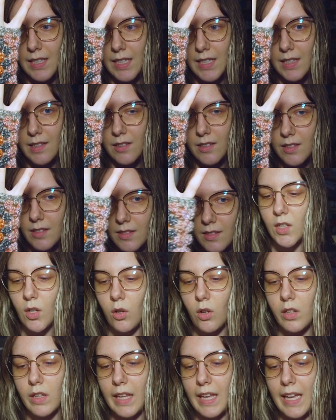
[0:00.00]
done, so
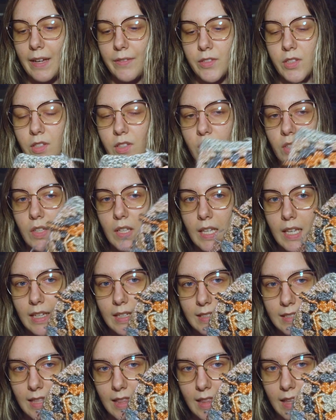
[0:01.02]
all I have to do
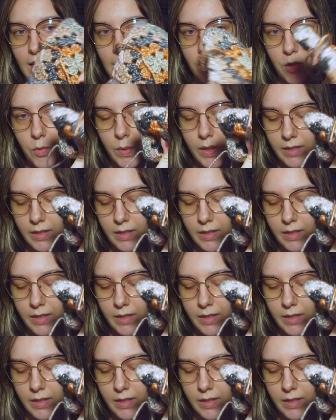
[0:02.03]
is the other